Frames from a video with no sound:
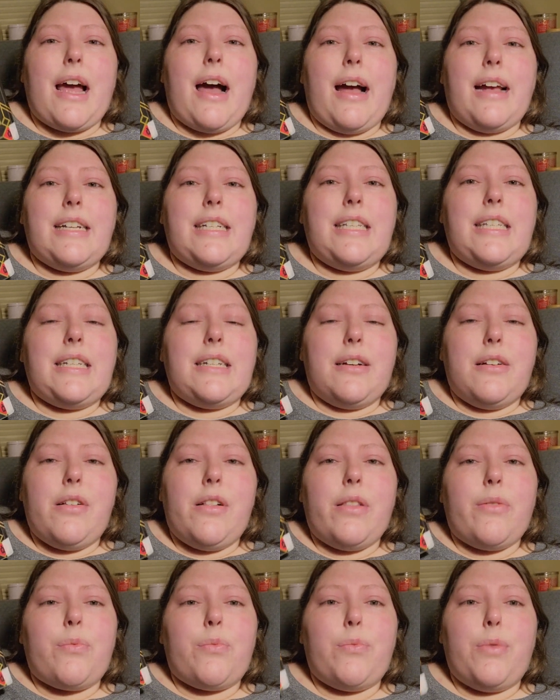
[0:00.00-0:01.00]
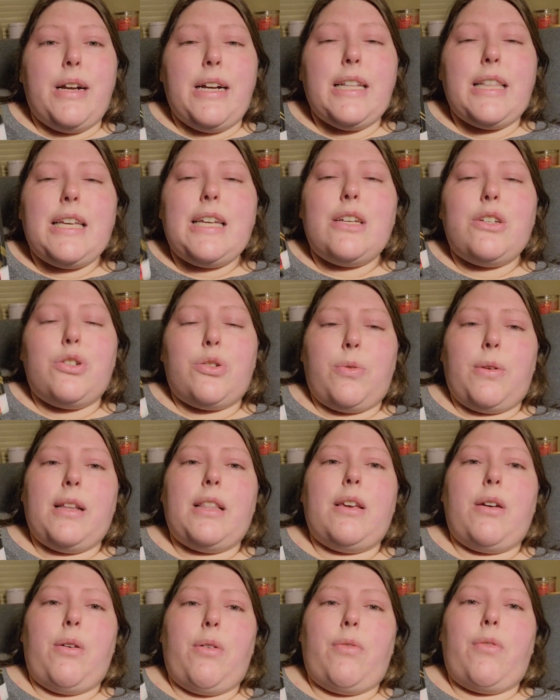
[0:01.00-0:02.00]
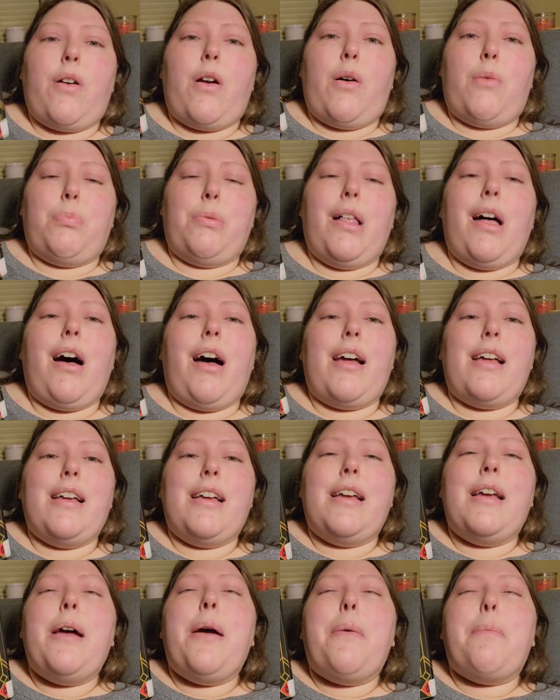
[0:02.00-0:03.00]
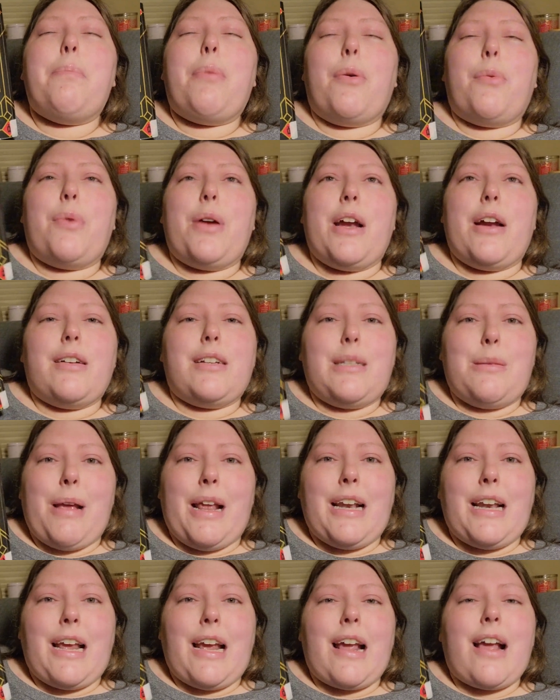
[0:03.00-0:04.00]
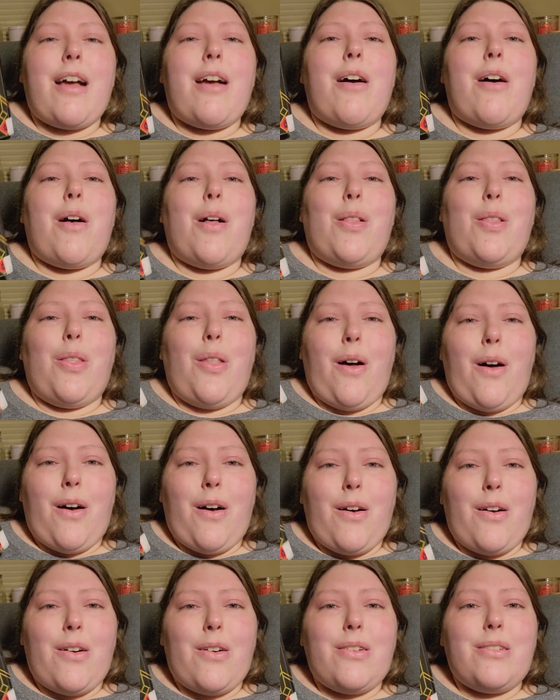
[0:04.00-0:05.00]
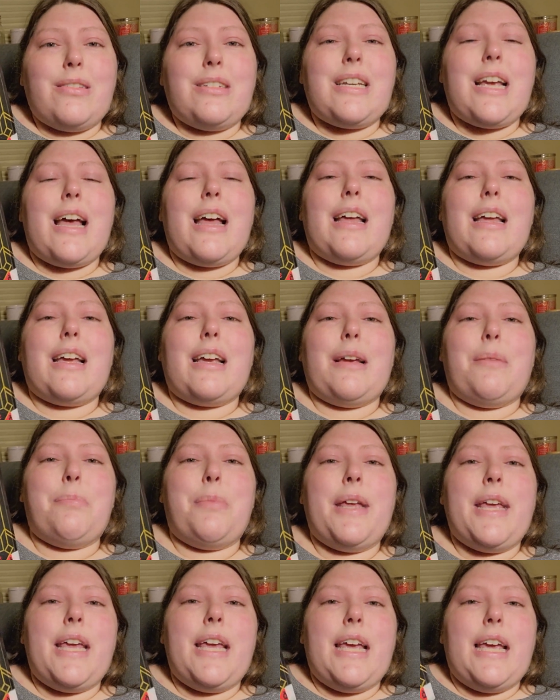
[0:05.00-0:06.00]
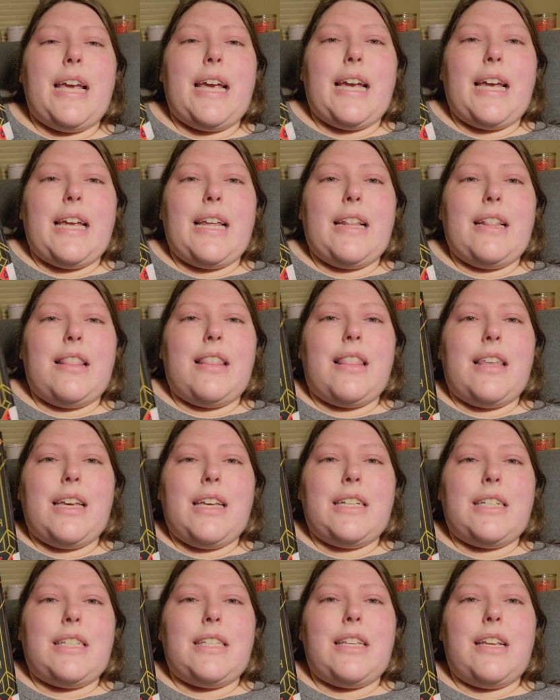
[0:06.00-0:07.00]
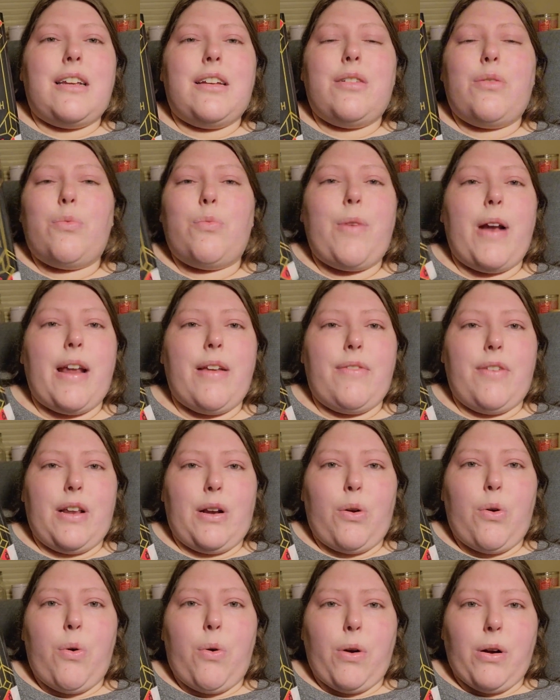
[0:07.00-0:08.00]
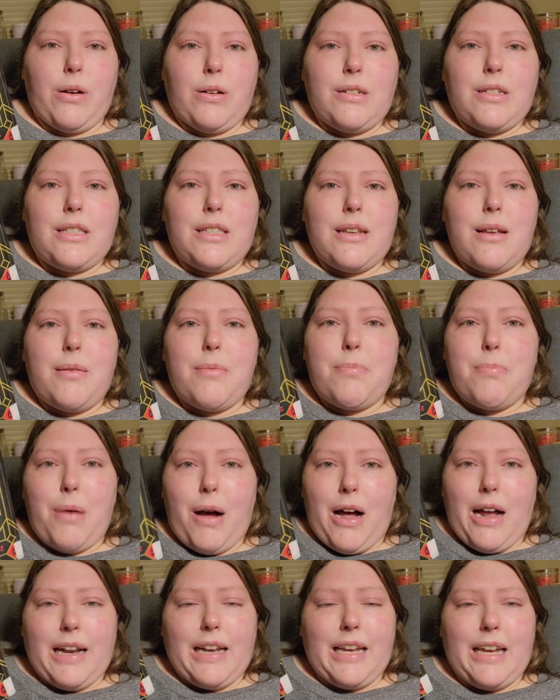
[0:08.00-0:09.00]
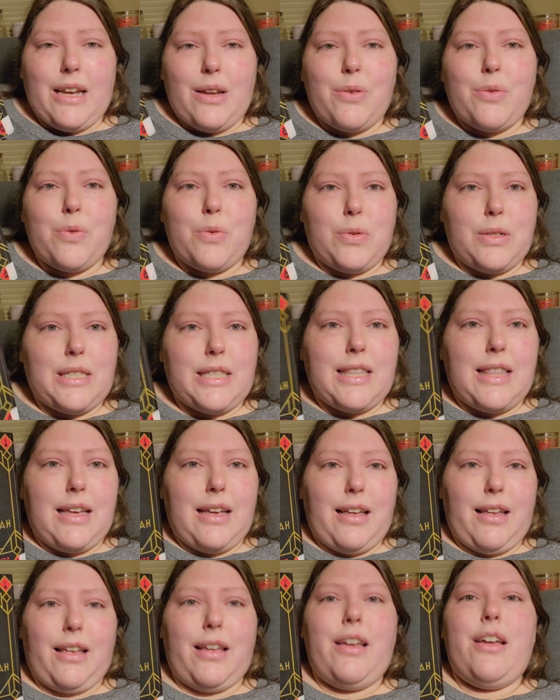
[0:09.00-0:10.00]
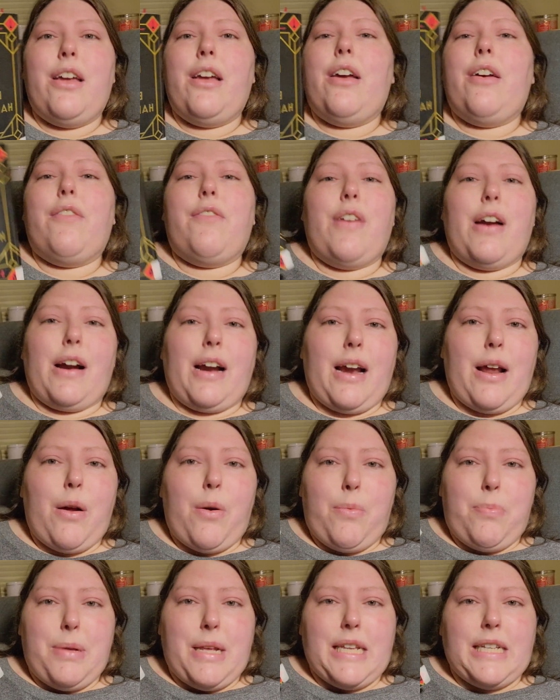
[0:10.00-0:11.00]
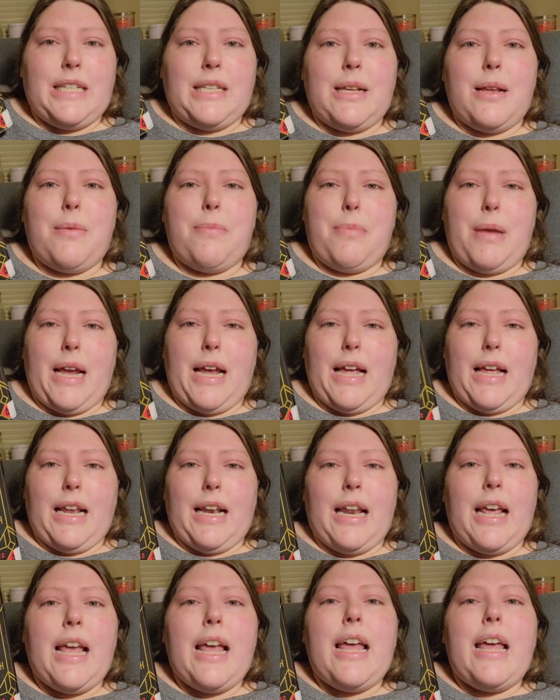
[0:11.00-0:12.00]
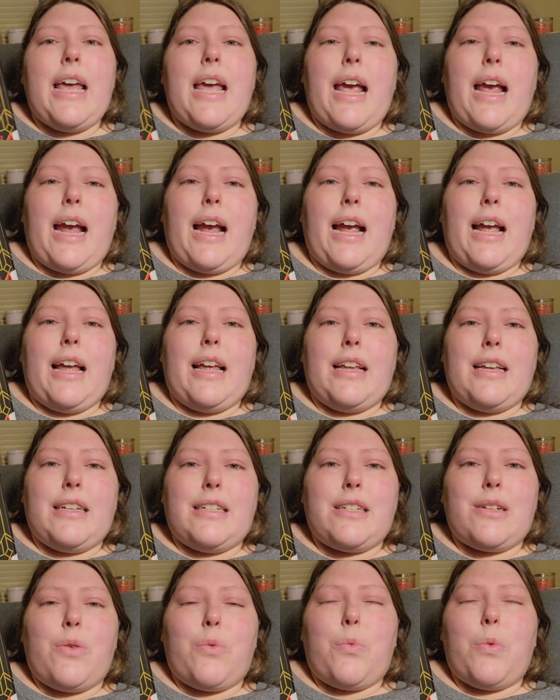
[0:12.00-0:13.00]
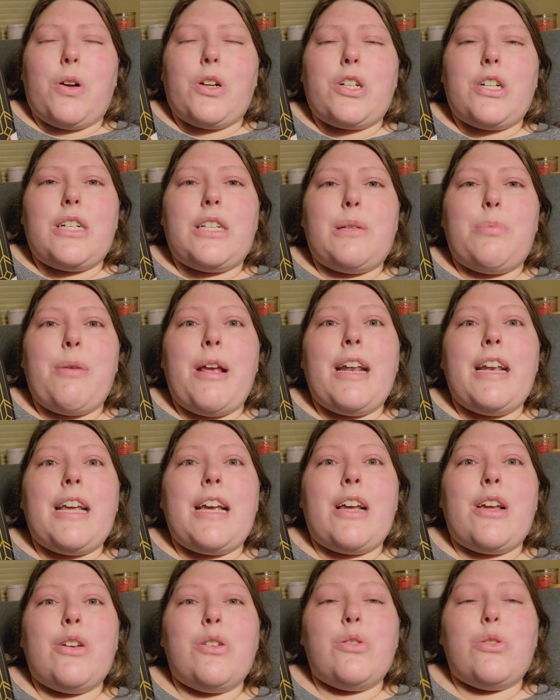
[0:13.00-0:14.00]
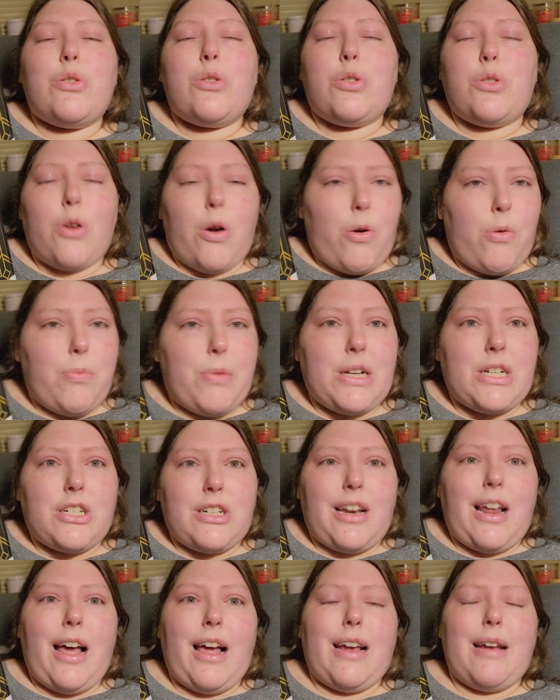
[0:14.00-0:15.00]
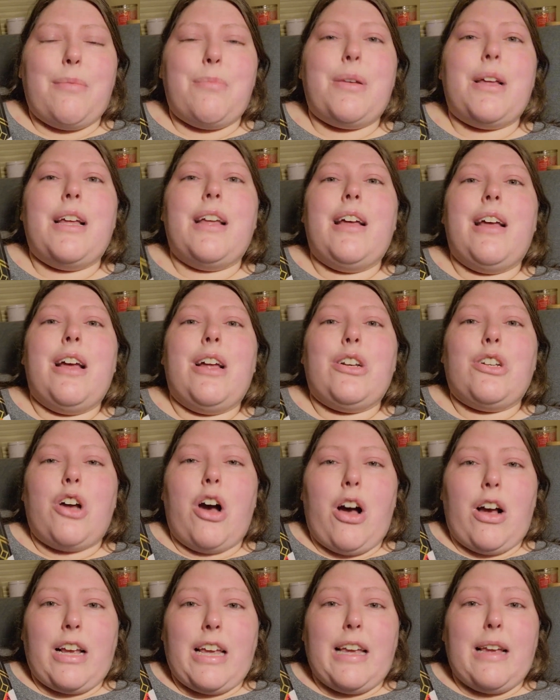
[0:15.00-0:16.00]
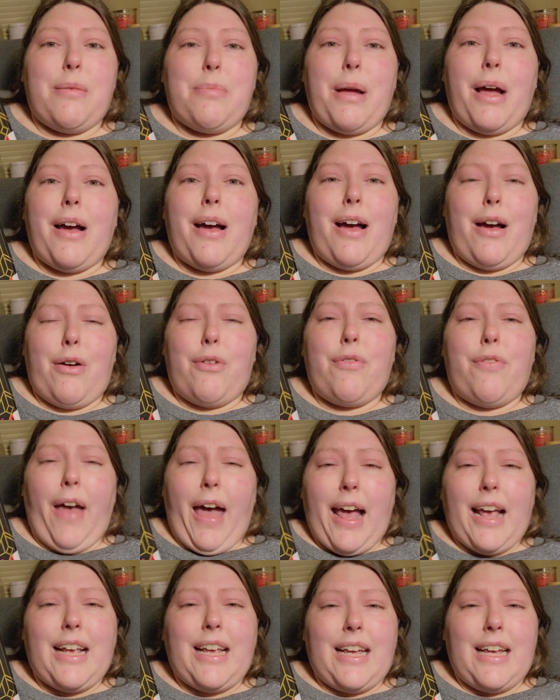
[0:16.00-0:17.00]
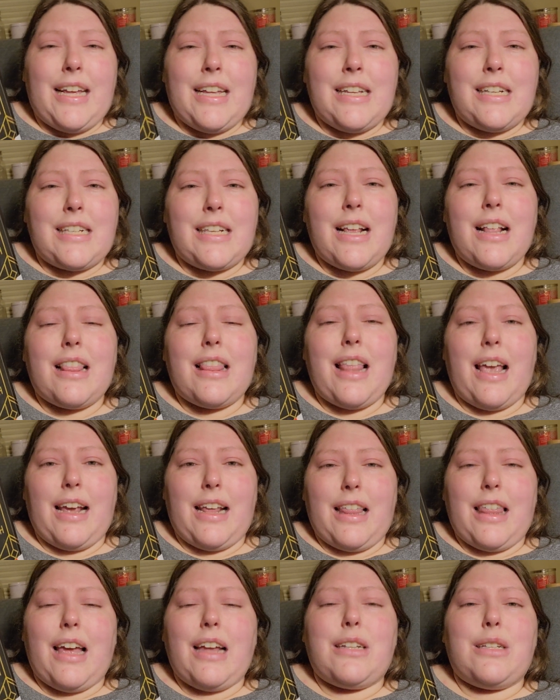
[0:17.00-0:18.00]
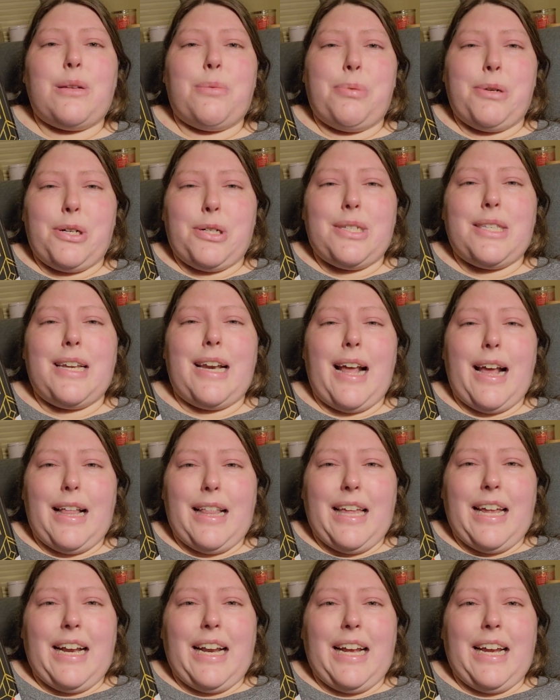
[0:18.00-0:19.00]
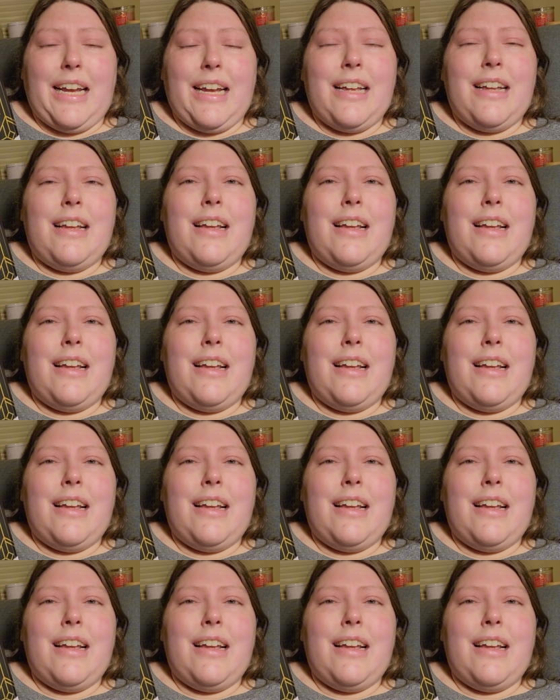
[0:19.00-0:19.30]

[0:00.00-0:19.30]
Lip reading: I still really enjoy the overall plot, but we are spending a long time in this Ravencourt's body, who's the very obese man, and we're just spending so much time talking about how fat he is, like that's a personality.